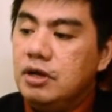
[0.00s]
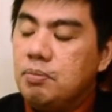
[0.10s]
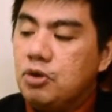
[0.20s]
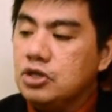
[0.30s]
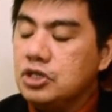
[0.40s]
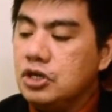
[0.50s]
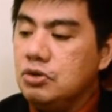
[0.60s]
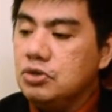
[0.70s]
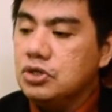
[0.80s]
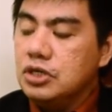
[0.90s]

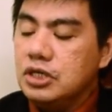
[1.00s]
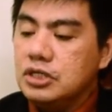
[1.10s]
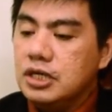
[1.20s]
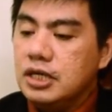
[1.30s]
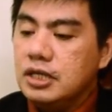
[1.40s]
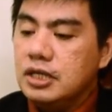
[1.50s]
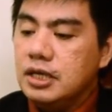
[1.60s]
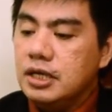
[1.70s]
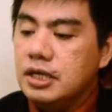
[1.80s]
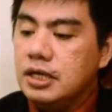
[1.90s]
prosecution is that
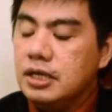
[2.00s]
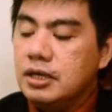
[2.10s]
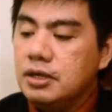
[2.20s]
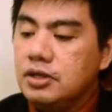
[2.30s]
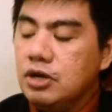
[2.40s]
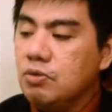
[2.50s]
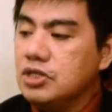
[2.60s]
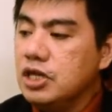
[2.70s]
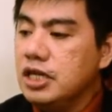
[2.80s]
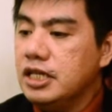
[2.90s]
there
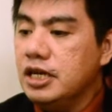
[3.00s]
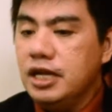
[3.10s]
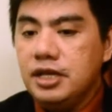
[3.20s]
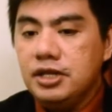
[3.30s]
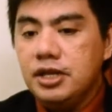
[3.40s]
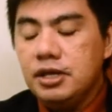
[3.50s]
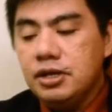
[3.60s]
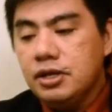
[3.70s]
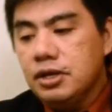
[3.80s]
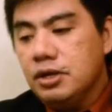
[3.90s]
was a little lady
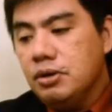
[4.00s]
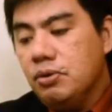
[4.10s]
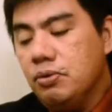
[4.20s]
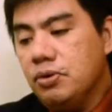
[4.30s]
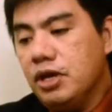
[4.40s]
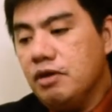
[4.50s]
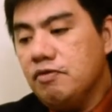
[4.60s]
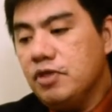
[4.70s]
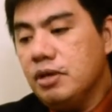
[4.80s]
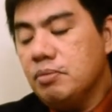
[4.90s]
who
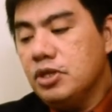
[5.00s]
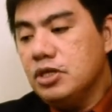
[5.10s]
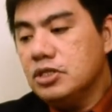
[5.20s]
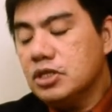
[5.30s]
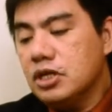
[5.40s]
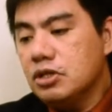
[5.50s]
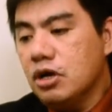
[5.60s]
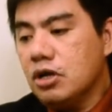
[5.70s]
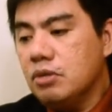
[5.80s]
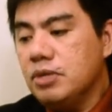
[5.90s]
gave them these
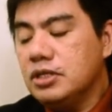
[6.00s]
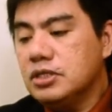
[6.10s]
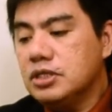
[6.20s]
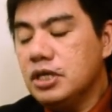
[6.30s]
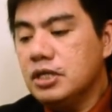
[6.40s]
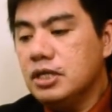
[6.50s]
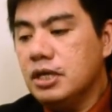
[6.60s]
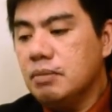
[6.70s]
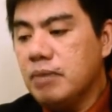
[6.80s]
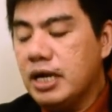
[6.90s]
documents, and
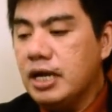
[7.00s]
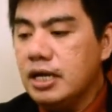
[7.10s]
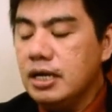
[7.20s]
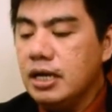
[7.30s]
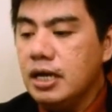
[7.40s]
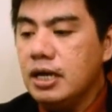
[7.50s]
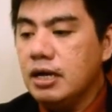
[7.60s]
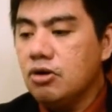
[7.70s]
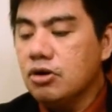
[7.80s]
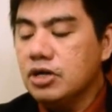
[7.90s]

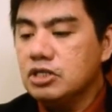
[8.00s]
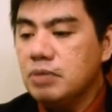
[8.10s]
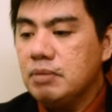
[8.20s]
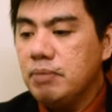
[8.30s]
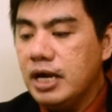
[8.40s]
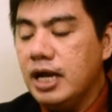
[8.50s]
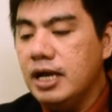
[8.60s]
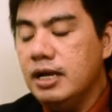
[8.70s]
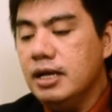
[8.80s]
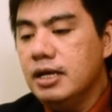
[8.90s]
Congressman Banal